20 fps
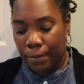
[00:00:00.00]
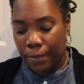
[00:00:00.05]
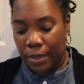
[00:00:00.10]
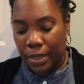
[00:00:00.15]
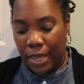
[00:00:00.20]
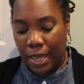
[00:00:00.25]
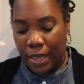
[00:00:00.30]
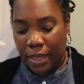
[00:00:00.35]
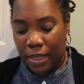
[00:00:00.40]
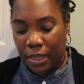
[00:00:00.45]

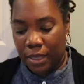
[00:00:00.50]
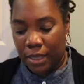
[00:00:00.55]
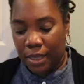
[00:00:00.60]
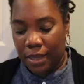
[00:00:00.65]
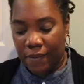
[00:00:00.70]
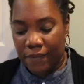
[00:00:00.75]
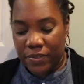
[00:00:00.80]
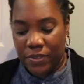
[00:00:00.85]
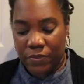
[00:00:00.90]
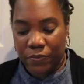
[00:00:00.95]
like
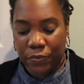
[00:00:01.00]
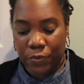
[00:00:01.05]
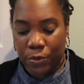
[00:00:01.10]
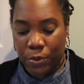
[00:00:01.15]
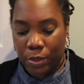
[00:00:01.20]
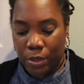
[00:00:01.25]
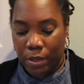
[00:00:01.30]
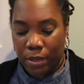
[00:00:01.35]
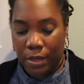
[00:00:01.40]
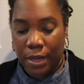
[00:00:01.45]
gifts
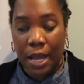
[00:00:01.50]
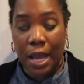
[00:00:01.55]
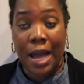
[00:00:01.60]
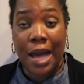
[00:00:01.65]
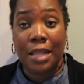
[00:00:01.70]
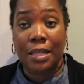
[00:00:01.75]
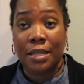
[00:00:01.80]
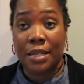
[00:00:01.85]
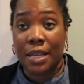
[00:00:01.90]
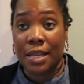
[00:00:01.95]
for
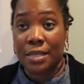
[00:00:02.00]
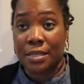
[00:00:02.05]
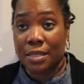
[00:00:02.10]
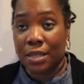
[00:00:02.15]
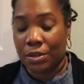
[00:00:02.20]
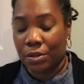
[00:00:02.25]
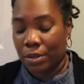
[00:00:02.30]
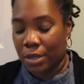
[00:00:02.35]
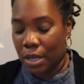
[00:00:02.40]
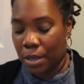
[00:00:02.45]
holidays
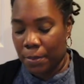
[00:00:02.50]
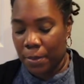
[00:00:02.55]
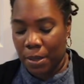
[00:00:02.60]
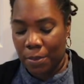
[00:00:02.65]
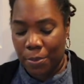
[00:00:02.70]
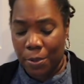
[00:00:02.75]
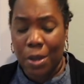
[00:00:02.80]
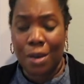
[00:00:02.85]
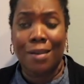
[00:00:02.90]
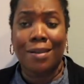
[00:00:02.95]
that are coming
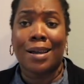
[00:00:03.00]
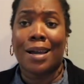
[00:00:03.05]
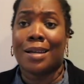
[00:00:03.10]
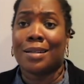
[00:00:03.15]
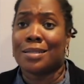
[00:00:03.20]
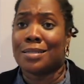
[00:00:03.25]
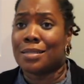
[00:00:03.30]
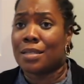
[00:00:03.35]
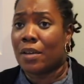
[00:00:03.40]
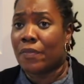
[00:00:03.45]
up, all kind
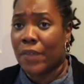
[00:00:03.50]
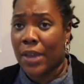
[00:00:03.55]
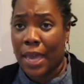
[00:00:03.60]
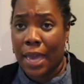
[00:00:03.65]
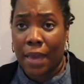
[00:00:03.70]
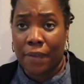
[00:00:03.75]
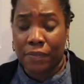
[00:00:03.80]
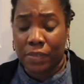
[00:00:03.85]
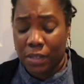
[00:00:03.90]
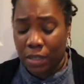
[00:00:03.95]
of stuff I
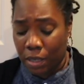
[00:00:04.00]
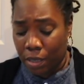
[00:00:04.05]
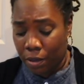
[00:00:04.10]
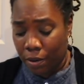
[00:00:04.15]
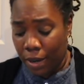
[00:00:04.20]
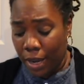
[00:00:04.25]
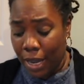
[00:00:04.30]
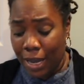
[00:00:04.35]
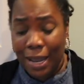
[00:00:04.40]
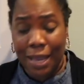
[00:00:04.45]
have in
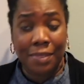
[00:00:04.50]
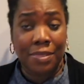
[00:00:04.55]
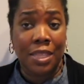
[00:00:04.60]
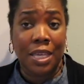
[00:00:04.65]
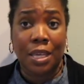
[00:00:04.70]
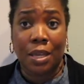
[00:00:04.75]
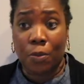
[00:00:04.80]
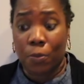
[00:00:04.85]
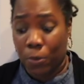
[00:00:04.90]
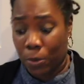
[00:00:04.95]
here. And I
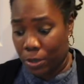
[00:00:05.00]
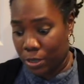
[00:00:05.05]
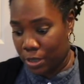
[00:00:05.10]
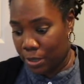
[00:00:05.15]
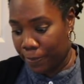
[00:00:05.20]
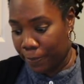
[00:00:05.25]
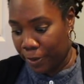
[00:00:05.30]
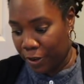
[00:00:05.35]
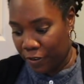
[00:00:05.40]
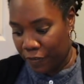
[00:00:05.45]
think it works
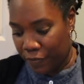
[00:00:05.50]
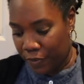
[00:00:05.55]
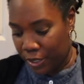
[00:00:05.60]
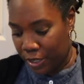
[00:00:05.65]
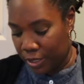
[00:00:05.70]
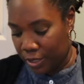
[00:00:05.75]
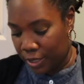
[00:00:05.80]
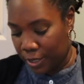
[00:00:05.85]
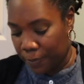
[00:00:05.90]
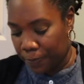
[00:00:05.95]

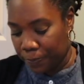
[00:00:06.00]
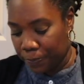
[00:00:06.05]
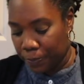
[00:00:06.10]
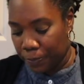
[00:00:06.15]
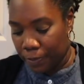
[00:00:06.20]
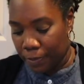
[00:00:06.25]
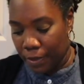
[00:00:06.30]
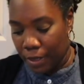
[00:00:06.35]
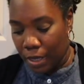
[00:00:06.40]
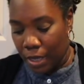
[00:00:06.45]
perfectly.
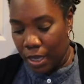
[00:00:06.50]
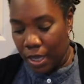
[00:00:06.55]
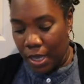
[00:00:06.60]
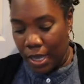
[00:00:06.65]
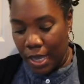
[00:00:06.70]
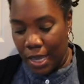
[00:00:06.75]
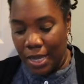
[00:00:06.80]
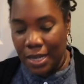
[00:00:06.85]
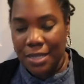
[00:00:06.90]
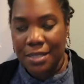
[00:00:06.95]

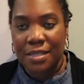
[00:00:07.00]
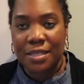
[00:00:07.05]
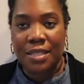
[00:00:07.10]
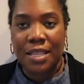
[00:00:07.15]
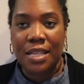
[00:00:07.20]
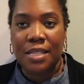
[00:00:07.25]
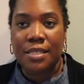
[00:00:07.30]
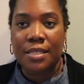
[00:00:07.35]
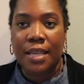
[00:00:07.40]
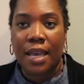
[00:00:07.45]
And it's
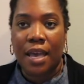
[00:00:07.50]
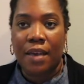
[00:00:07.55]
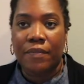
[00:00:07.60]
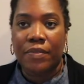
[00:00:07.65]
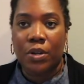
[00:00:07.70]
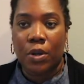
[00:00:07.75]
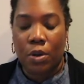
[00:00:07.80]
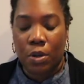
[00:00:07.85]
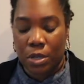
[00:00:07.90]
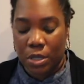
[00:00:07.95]
nice to have
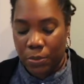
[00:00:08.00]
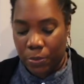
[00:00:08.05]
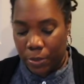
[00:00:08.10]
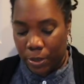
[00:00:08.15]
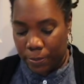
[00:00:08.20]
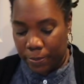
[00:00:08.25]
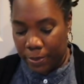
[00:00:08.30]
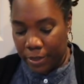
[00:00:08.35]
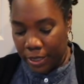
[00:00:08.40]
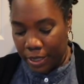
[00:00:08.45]
it all in
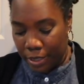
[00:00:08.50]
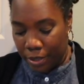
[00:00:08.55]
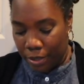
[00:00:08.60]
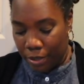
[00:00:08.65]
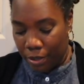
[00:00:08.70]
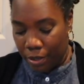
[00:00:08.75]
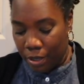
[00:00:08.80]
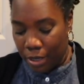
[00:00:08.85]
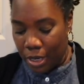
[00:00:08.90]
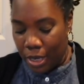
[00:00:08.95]
one
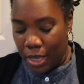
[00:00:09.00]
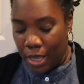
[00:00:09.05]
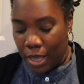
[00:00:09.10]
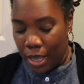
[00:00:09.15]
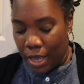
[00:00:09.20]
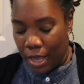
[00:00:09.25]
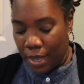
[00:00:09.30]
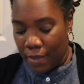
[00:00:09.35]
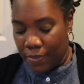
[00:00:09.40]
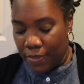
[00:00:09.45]
planner.
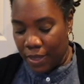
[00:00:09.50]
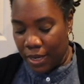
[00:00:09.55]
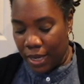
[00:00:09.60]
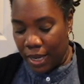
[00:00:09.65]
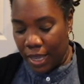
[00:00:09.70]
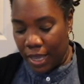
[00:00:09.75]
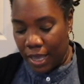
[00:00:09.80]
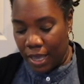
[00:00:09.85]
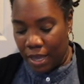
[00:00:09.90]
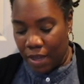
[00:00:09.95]
And then
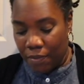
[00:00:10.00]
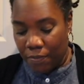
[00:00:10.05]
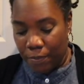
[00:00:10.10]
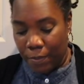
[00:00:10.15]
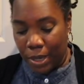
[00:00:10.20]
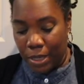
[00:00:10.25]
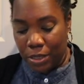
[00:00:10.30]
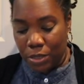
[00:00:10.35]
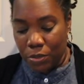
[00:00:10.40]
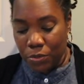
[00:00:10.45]
I have
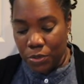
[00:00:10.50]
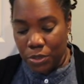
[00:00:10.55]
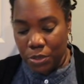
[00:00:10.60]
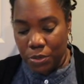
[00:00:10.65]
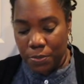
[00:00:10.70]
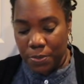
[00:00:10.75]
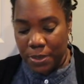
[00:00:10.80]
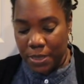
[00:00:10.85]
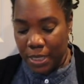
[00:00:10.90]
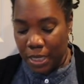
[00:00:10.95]
my
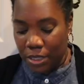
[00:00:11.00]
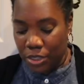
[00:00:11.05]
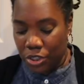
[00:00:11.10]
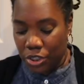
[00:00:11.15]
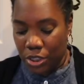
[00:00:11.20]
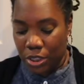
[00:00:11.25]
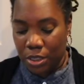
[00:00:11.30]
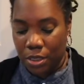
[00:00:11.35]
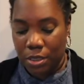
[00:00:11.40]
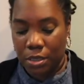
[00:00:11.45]
YouTube
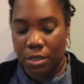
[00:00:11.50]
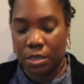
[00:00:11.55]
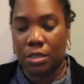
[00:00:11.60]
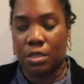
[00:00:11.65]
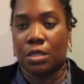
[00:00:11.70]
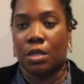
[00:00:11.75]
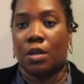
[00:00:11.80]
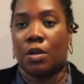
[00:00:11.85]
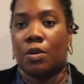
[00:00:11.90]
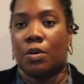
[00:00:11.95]
section.
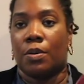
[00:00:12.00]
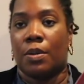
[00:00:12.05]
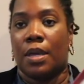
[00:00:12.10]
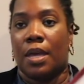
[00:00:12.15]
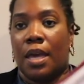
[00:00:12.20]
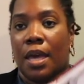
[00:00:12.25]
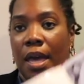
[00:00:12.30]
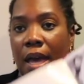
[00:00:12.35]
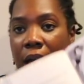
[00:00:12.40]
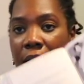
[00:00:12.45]
So
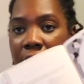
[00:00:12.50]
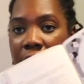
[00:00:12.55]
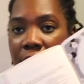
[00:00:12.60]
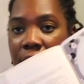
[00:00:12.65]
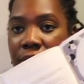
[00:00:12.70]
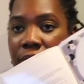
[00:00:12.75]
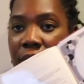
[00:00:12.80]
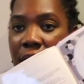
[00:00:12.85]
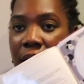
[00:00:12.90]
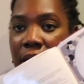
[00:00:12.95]
I
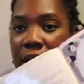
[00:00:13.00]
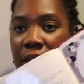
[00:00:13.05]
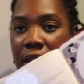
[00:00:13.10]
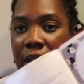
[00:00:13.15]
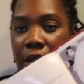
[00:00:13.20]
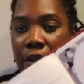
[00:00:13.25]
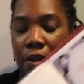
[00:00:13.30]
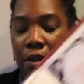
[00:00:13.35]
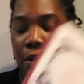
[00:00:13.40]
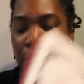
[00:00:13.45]
have that
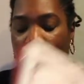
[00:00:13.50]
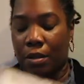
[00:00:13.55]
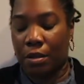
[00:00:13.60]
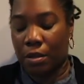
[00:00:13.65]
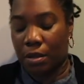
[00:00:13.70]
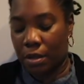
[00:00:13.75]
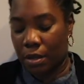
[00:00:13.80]
here.